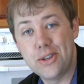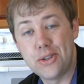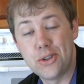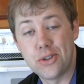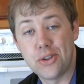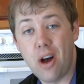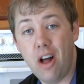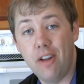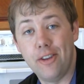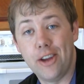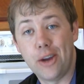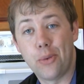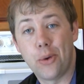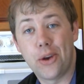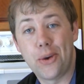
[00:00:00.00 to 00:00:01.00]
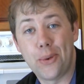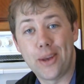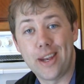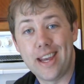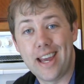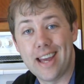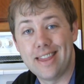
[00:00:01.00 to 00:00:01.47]
is dissolving, we're going
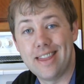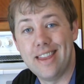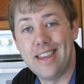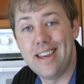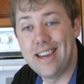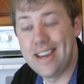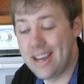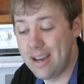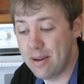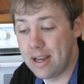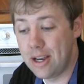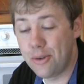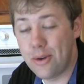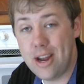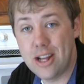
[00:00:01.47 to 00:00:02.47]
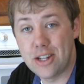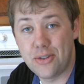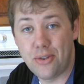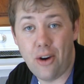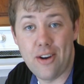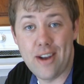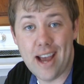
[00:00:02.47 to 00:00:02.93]
to get the ingredients
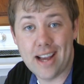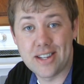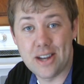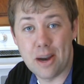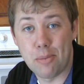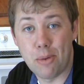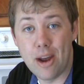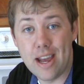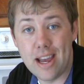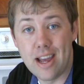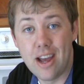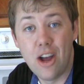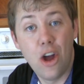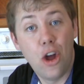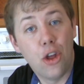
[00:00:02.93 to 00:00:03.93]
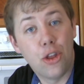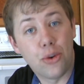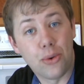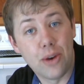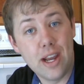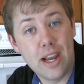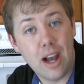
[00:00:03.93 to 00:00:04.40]
for our next step ready.
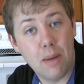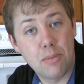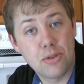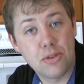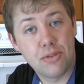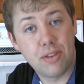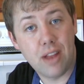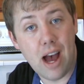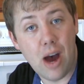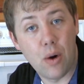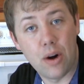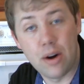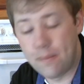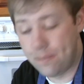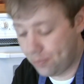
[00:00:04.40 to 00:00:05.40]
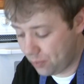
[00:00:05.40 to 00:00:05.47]
3 cups of flour,